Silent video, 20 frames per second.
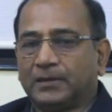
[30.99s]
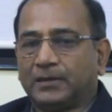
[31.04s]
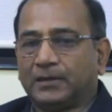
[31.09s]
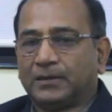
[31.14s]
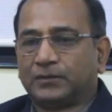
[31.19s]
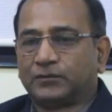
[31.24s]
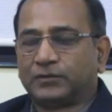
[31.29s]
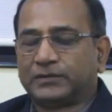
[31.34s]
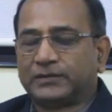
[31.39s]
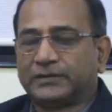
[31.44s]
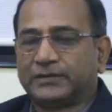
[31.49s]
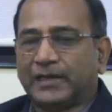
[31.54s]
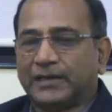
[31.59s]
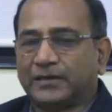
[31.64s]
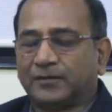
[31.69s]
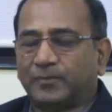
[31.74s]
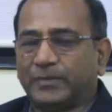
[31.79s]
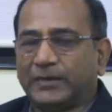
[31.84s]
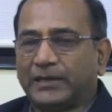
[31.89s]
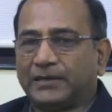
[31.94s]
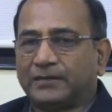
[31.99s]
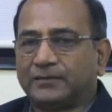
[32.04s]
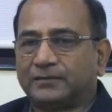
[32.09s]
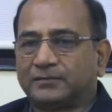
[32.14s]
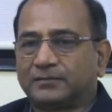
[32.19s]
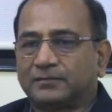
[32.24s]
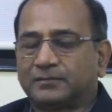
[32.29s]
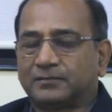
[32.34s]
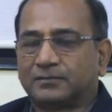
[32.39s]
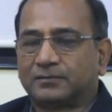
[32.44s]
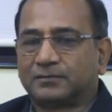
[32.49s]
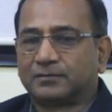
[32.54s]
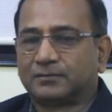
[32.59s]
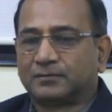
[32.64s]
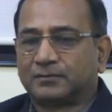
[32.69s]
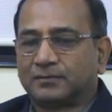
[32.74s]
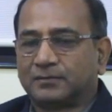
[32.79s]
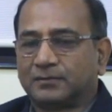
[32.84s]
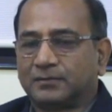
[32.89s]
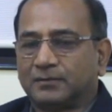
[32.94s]
It was at that place
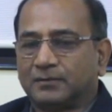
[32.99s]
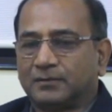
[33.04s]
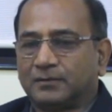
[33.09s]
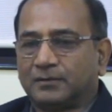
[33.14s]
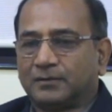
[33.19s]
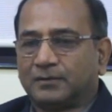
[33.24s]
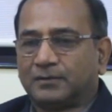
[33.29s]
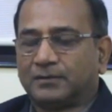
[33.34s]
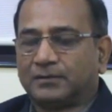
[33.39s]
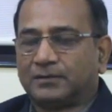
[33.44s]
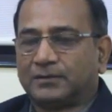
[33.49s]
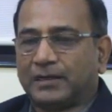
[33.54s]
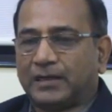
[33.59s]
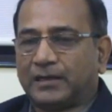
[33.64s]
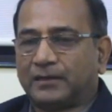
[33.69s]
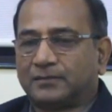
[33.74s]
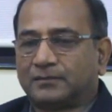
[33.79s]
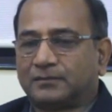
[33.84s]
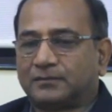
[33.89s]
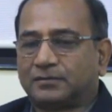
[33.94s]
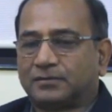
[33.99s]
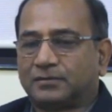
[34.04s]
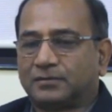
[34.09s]
that